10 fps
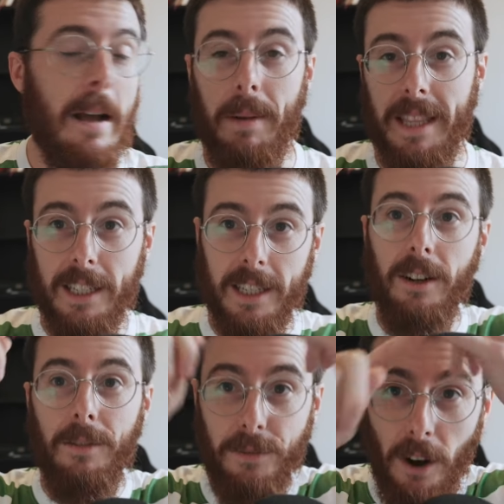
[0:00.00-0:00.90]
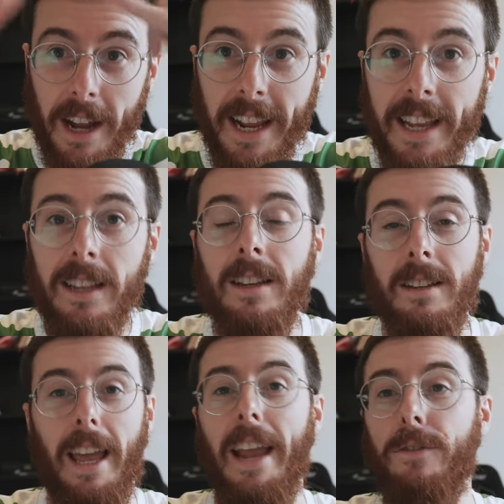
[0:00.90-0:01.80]
But they did it on Friday.
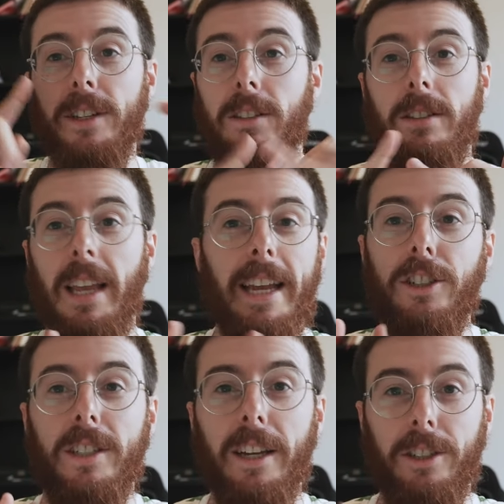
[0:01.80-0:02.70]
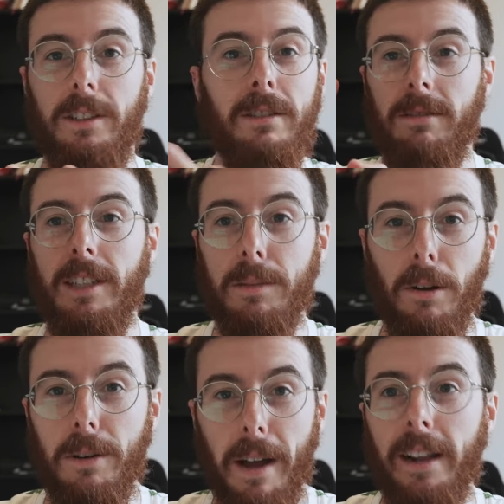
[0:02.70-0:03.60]
Each session, they
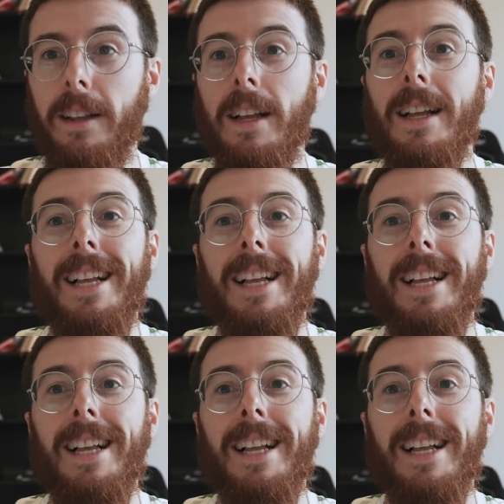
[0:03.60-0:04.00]
spoke about it.